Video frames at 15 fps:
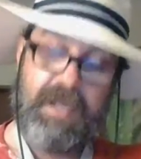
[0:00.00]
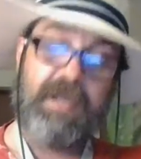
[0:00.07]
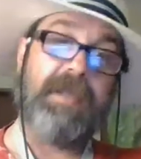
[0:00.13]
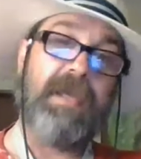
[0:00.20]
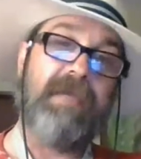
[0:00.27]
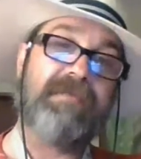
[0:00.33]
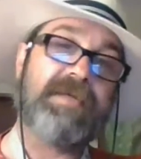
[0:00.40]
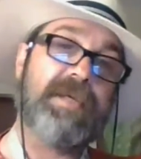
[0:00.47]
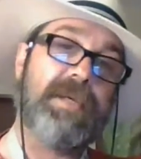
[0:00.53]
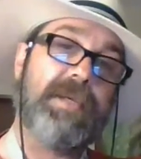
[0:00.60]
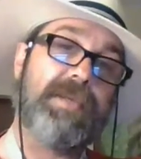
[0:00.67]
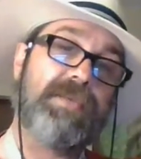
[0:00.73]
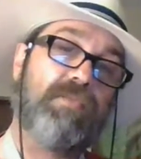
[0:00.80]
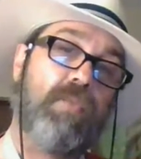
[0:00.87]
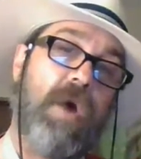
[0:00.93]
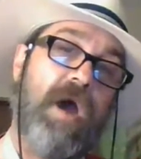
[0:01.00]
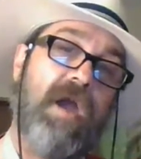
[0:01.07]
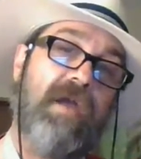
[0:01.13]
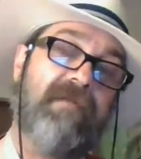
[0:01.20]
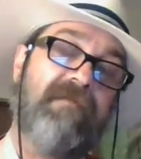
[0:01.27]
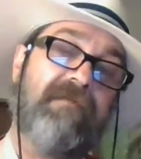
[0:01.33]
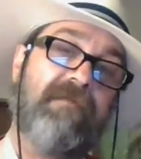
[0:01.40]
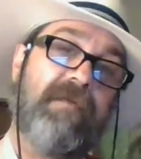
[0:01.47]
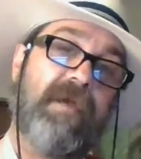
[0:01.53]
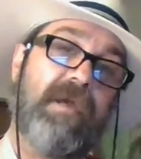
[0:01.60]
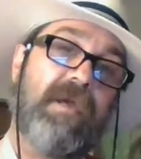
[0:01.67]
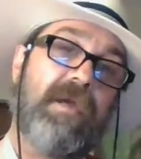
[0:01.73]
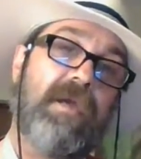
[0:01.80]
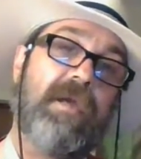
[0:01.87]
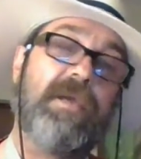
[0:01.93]
He leaves his wife
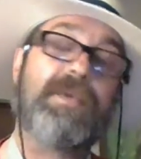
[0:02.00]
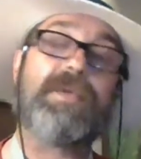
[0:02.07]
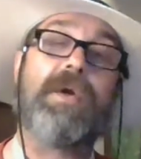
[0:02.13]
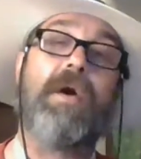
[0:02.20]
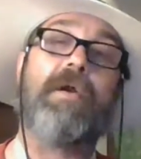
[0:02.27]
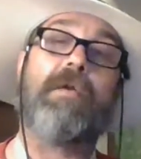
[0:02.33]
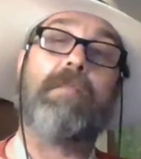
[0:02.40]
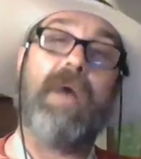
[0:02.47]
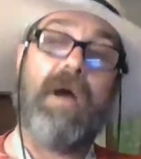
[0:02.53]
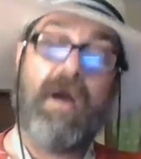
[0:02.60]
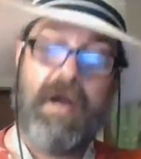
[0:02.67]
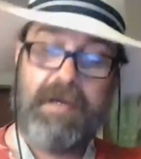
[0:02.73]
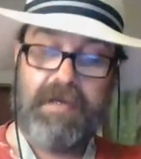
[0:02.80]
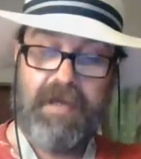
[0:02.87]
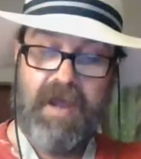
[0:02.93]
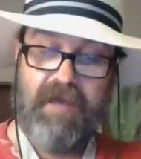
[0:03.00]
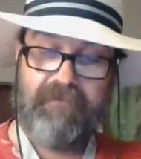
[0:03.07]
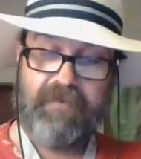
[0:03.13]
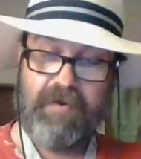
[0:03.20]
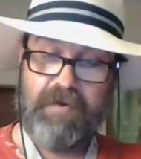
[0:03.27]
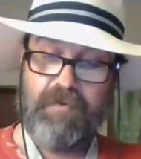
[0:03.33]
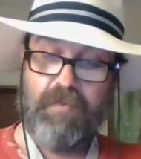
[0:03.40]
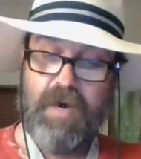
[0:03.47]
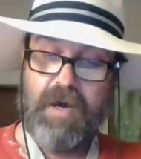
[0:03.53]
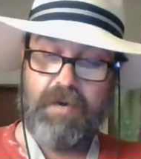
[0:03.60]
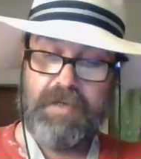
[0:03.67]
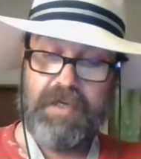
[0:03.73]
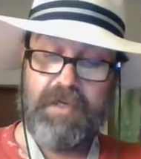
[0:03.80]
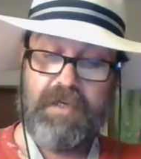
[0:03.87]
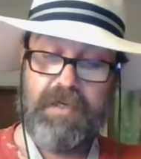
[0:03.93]
and his daughter behind in Africa
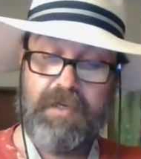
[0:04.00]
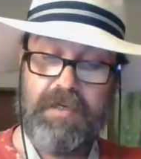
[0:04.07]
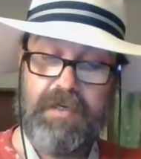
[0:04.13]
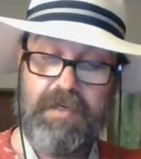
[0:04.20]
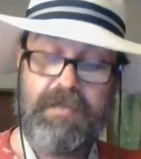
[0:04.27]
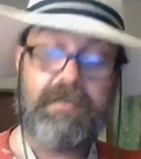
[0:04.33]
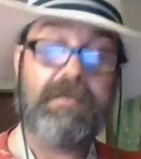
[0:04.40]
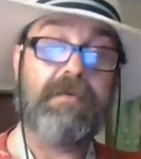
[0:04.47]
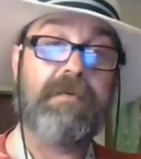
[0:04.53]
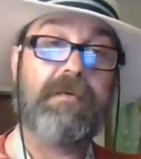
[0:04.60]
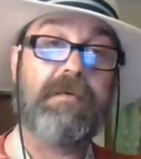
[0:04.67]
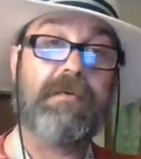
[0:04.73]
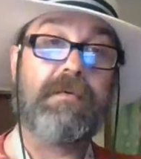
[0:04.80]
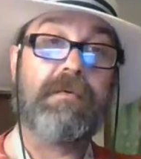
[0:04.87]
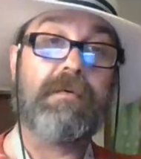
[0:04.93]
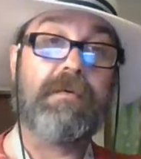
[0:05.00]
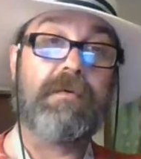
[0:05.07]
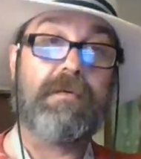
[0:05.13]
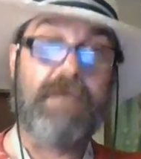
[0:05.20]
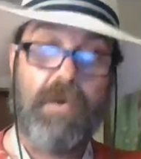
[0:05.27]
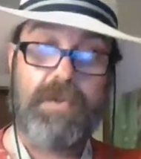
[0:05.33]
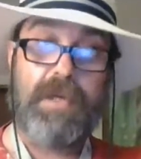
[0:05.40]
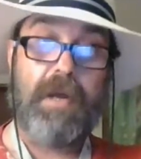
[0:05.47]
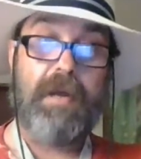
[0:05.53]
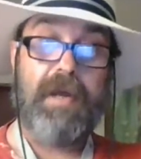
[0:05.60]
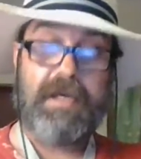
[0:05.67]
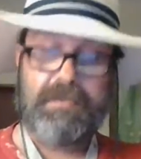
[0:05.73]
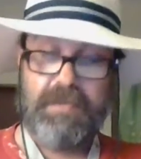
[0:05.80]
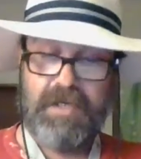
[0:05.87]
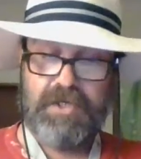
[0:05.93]
while he goes on
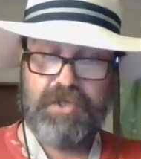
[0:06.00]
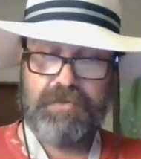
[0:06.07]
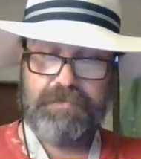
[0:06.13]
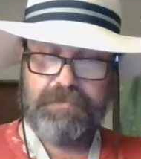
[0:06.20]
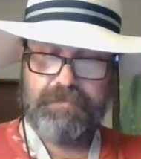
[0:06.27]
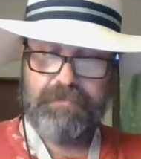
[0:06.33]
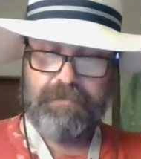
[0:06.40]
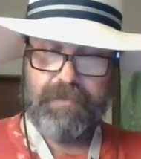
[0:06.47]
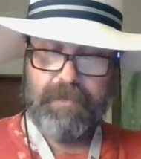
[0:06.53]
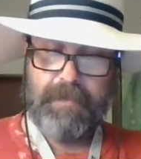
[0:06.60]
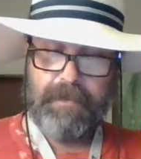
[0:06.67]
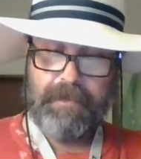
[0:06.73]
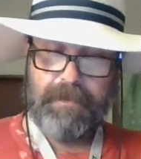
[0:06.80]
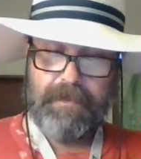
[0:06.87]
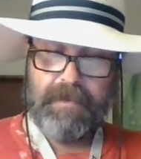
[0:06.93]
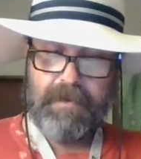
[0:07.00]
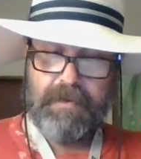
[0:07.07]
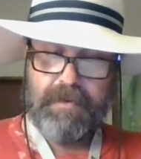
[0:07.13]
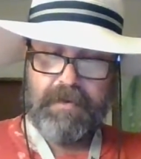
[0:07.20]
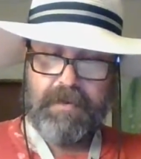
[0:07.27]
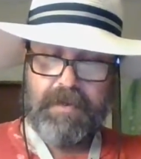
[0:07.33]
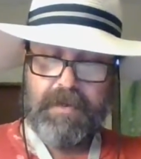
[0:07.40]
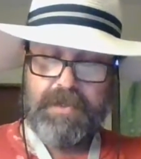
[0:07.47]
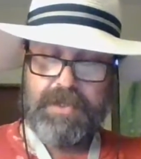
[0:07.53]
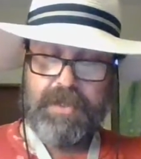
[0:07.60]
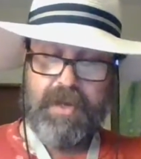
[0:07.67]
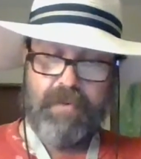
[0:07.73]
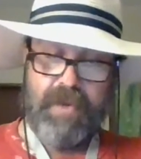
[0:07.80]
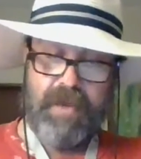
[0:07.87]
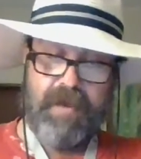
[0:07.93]
expedition.
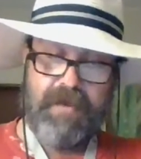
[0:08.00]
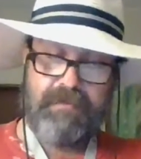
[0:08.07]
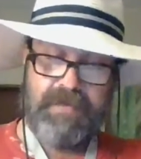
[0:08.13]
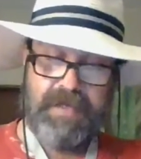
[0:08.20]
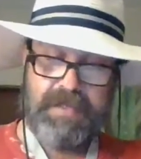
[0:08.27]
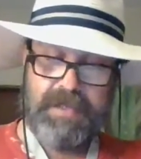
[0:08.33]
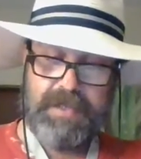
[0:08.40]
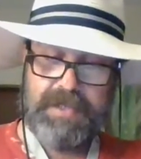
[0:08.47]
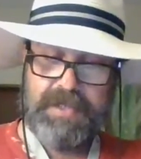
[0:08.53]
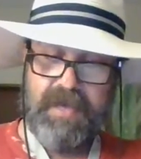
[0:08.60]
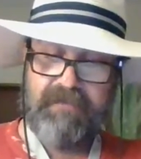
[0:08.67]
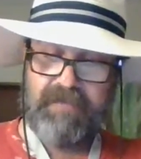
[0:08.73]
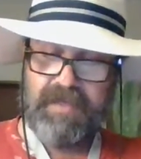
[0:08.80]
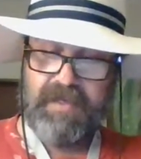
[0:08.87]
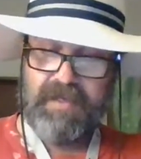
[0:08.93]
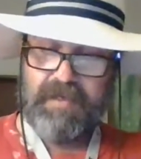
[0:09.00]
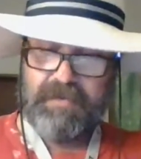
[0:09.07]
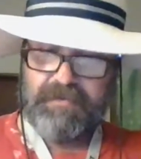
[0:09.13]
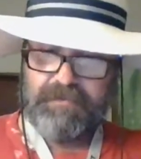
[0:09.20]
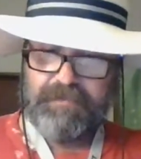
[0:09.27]
So now we have 1970